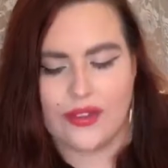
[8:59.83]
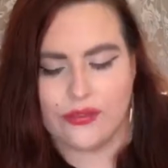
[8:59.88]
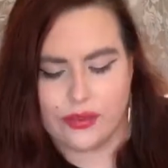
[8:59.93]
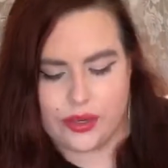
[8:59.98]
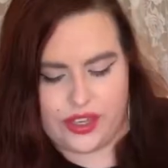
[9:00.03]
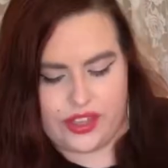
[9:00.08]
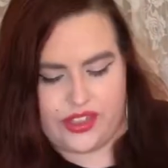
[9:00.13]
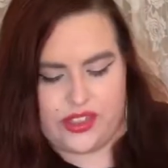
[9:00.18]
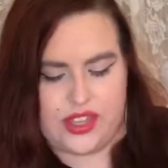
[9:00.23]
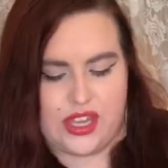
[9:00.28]

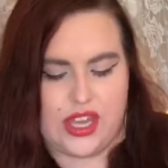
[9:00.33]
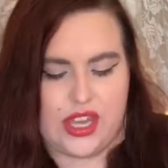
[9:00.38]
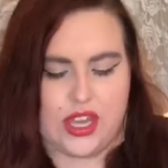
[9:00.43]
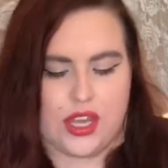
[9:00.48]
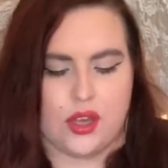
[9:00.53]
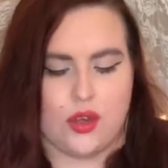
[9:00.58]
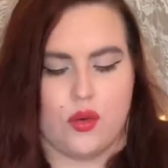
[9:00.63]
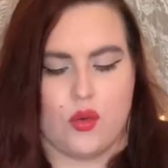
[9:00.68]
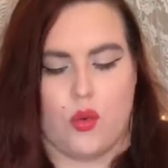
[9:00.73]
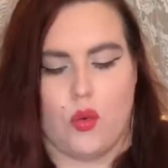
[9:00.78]

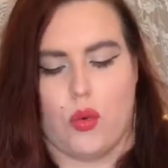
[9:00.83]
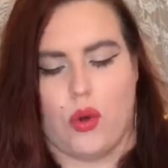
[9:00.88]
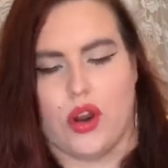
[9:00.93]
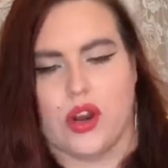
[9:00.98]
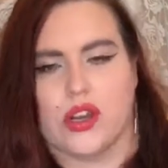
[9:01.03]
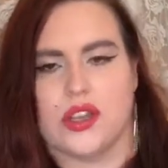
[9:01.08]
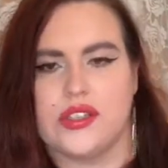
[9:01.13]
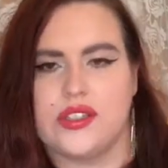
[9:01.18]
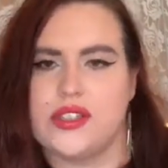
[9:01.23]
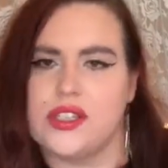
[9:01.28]
everything
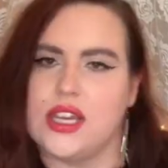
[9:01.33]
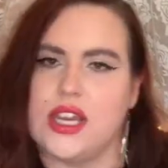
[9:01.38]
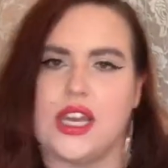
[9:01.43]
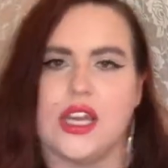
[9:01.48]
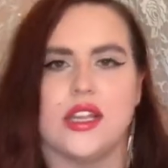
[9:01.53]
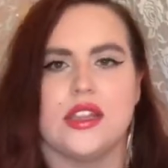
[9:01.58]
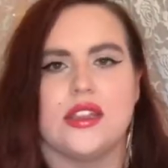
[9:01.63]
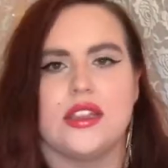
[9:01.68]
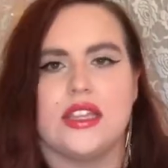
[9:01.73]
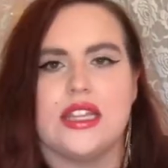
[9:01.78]
works
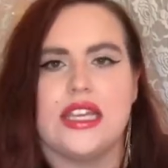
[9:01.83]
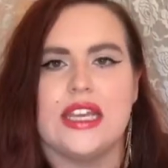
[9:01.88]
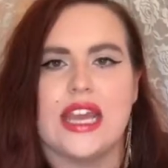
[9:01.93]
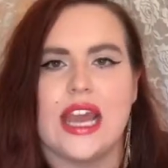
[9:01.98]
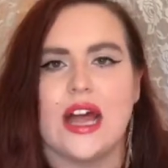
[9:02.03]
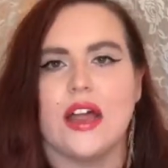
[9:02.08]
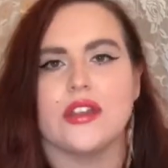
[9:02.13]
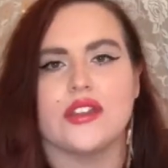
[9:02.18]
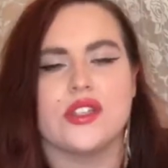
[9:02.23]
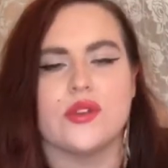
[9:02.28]
in the
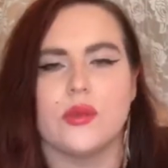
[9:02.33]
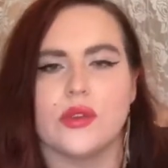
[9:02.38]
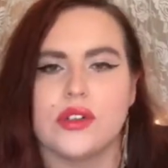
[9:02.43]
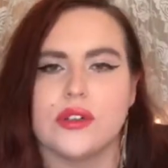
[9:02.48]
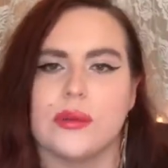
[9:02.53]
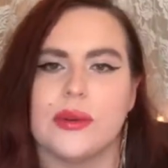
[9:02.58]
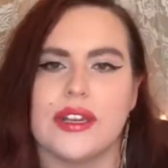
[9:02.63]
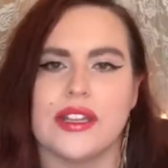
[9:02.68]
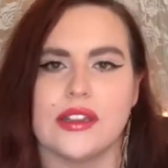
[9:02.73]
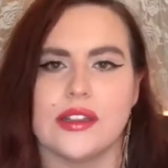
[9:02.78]
Alice in
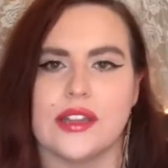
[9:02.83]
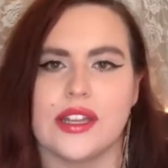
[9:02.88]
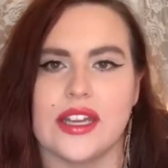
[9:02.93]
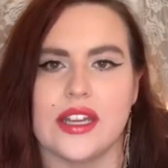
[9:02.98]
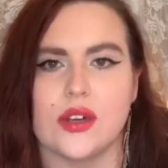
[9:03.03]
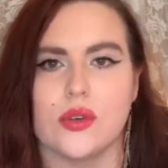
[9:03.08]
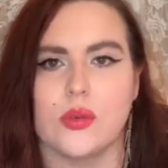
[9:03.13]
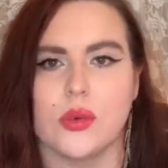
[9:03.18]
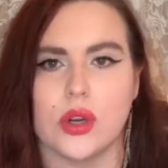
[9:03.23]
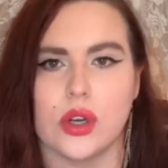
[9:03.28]

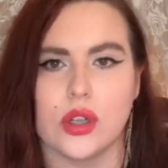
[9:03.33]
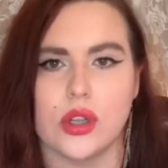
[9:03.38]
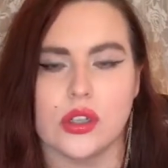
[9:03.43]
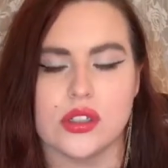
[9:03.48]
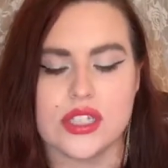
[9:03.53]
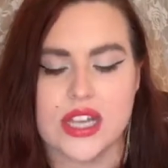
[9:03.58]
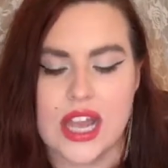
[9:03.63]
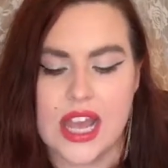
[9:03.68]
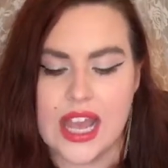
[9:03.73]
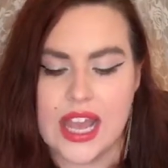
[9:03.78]
Wonderland world.